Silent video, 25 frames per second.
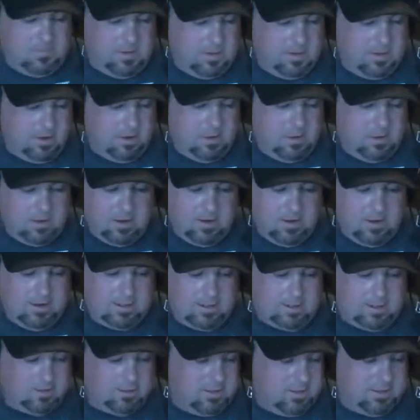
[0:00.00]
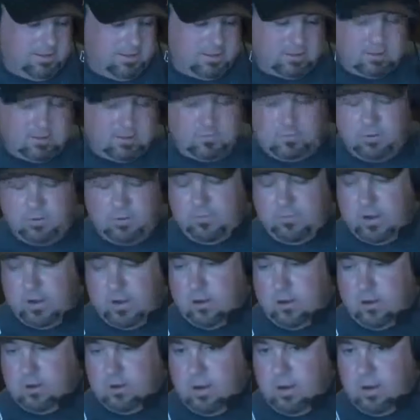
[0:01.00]
you know, it's a he's just a fun
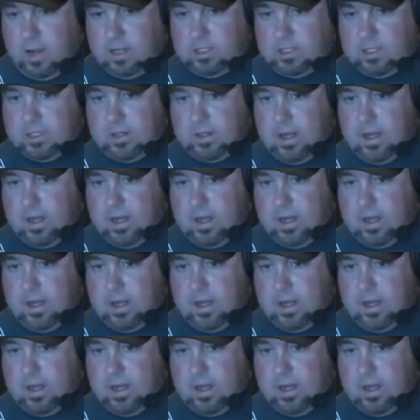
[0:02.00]
fighter to watch,